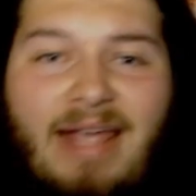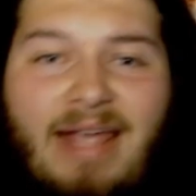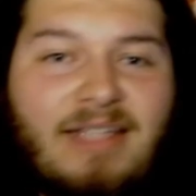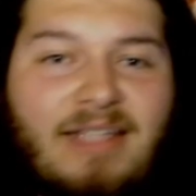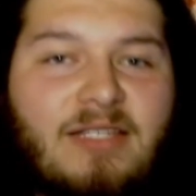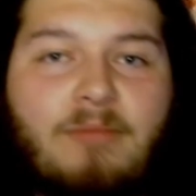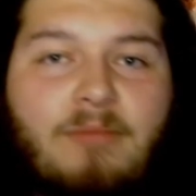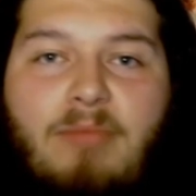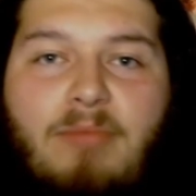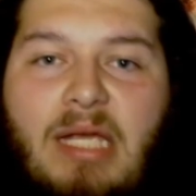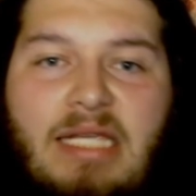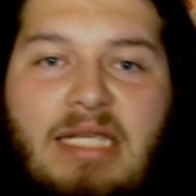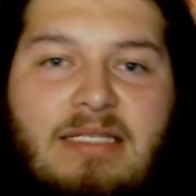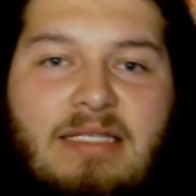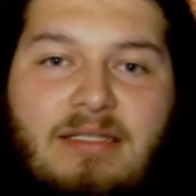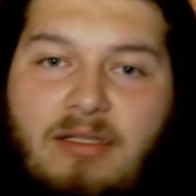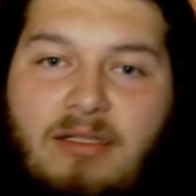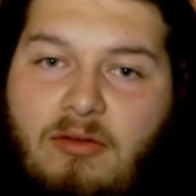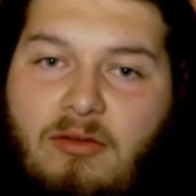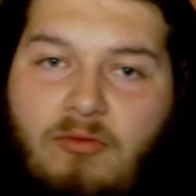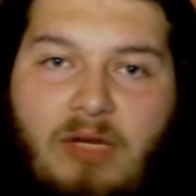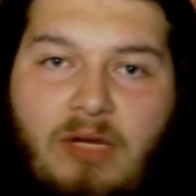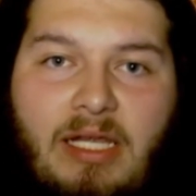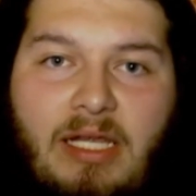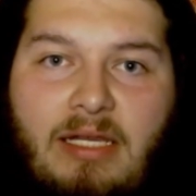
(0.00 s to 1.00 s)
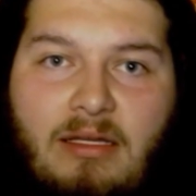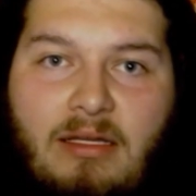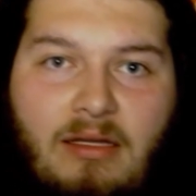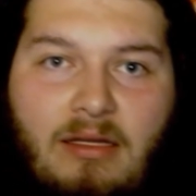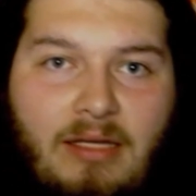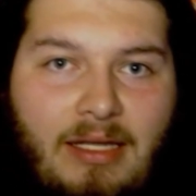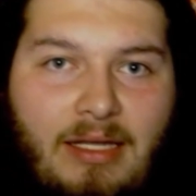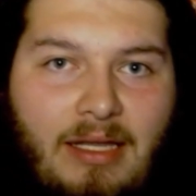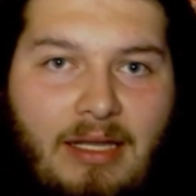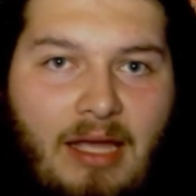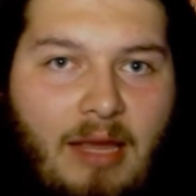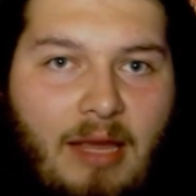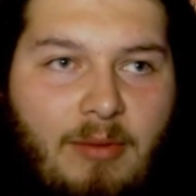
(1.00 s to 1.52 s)
amazing, right? Like,
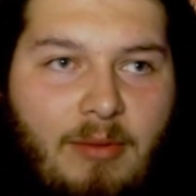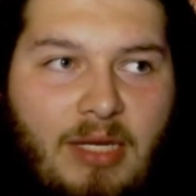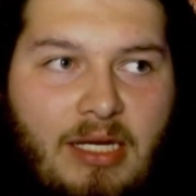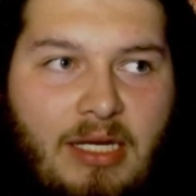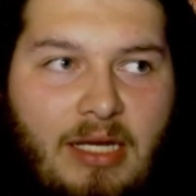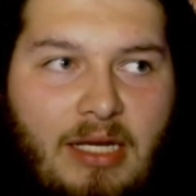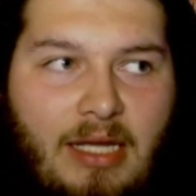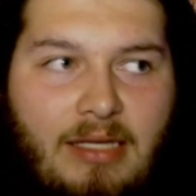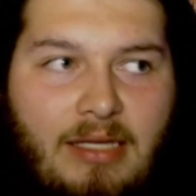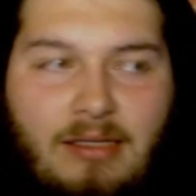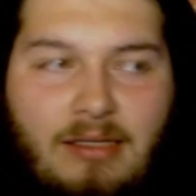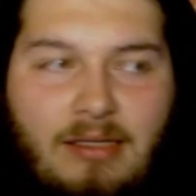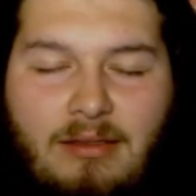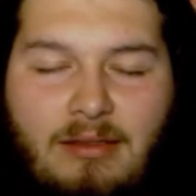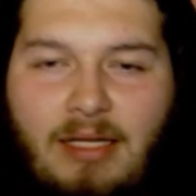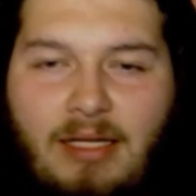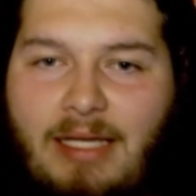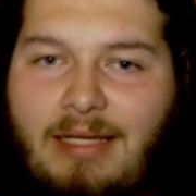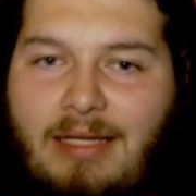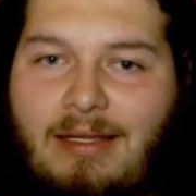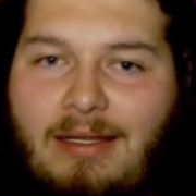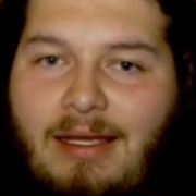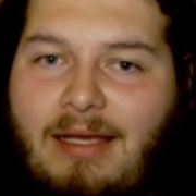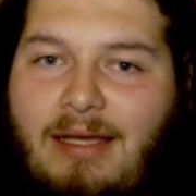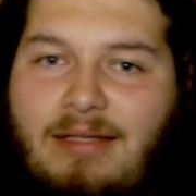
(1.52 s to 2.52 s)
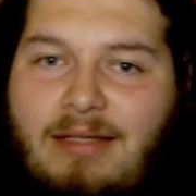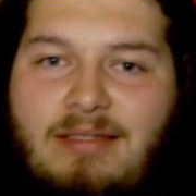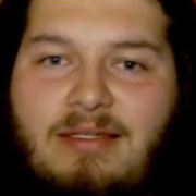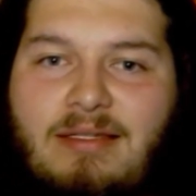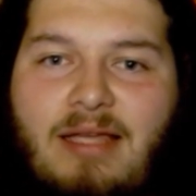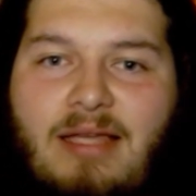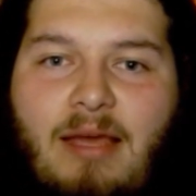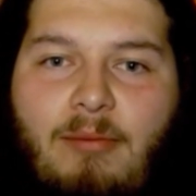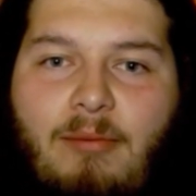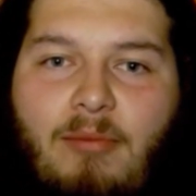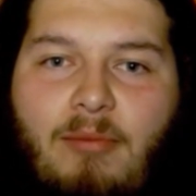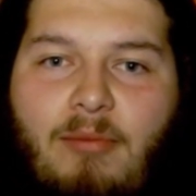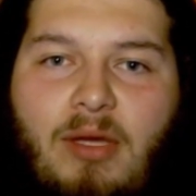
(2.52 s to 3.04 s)
I mean, I didn't like X that
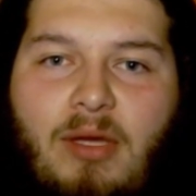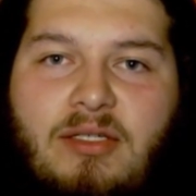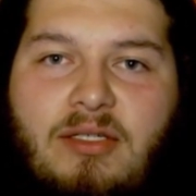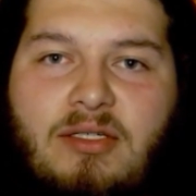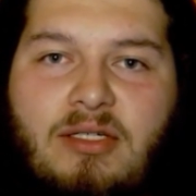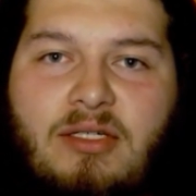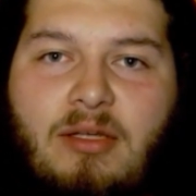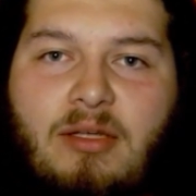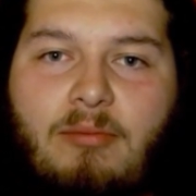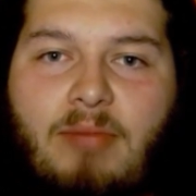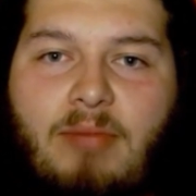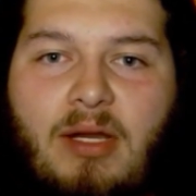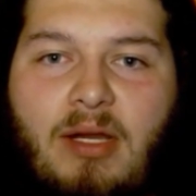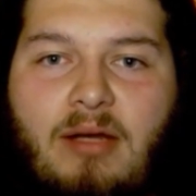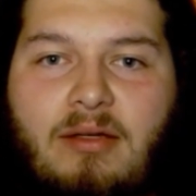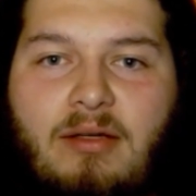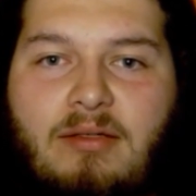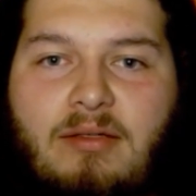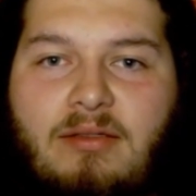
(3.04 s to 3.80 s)
much compared,